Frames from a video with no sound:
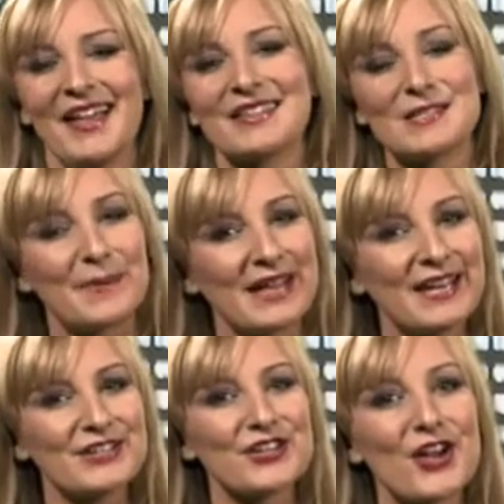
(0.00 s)
The
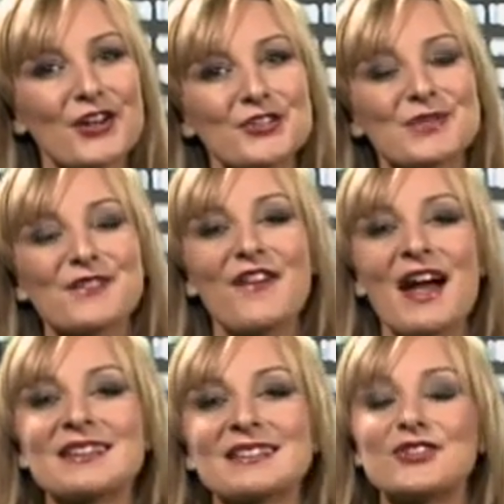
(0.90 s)
Spaghetti Church was
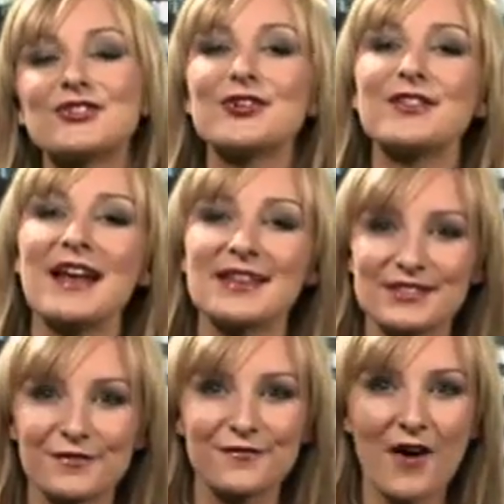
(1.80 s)
founded in
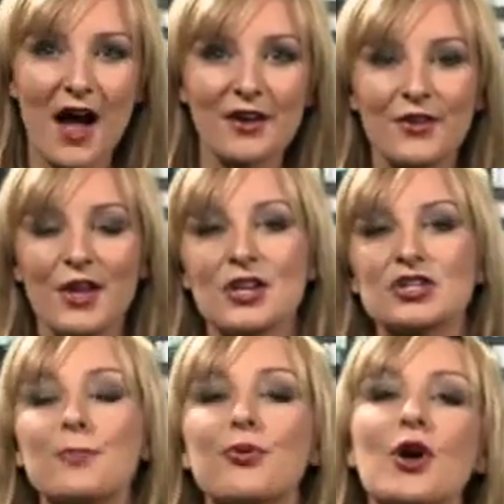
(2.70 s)
2005
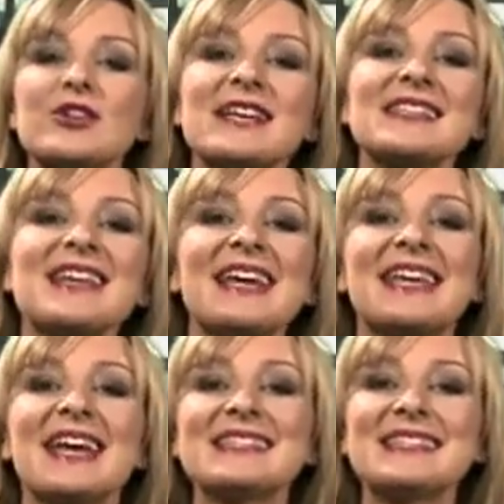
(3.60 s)
to protest
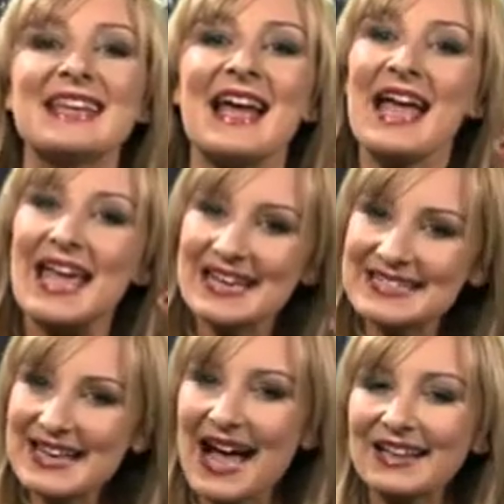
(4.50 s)
against
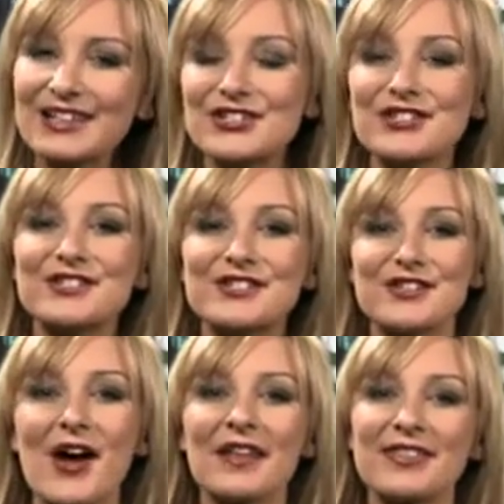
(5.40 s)
intelligent
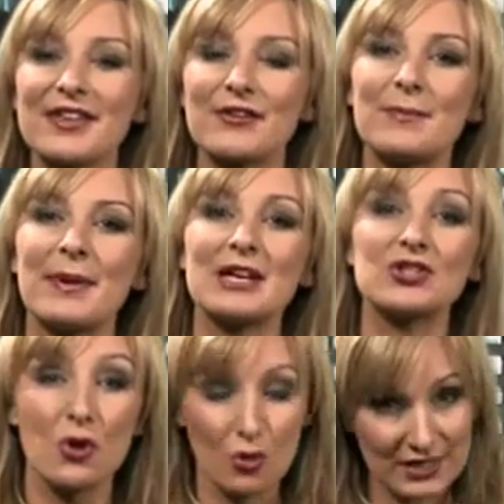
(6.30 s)
design theory being
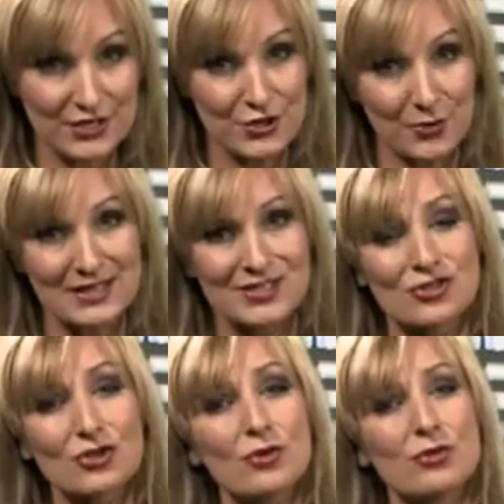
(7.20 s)
taught in US
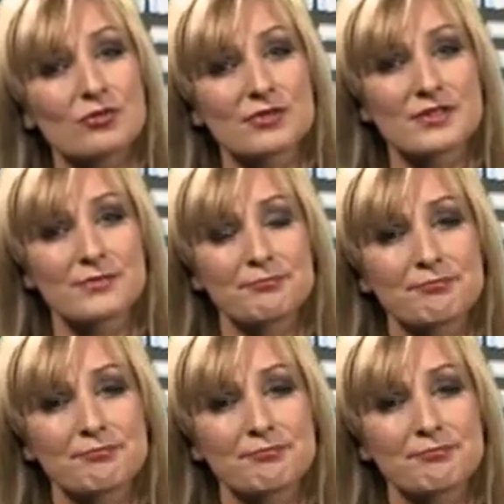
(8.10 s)
schools.